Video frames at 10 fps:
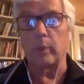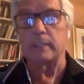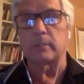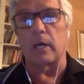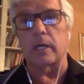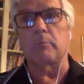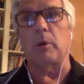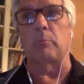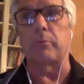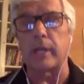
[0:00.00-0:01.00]
we talk
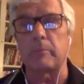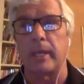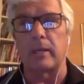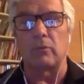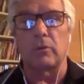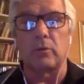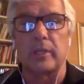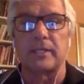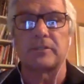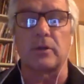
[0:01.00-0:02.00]
about BrakeMate, although
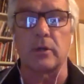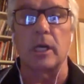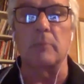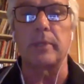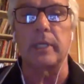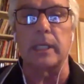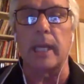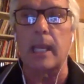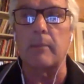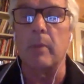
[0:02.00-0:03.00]
that's our company
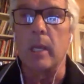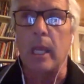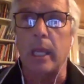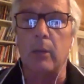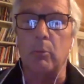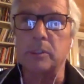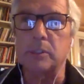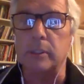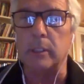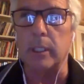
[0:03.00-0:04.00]
name, it
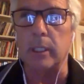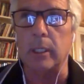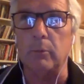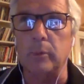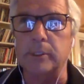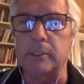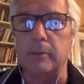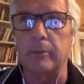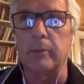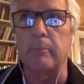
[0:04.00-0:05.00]
was
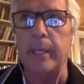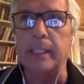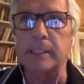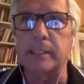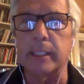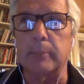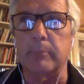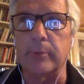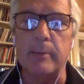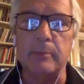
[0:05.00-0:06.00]
the basic
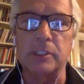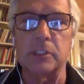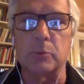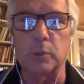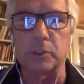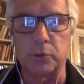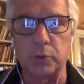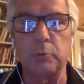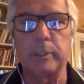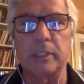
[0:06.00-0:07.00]
premise was
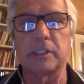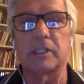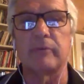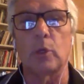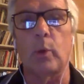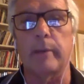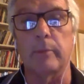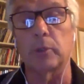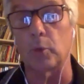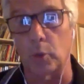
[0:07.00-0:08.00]
two pieces of
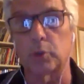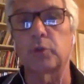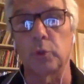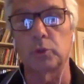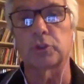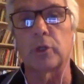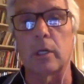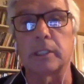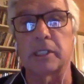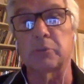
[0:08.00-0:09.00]
equipment, or two
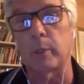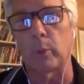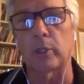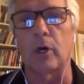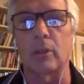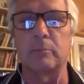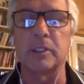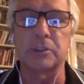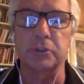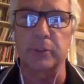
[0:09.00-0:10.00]
trolleys as we would call them in
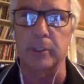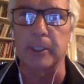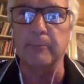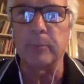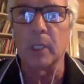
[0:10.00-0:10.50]
Australia.